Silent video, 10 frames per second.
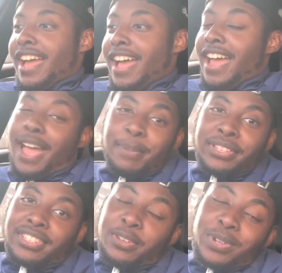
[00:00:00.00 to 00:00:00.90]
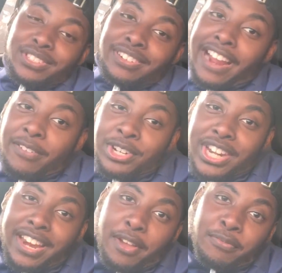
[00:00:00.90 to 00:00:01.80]
I basically went to the garage
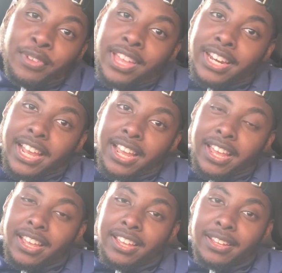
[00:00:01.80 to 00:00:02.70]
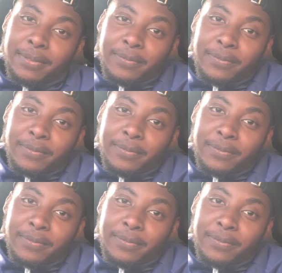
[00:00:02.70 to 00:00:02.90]
and I fitted a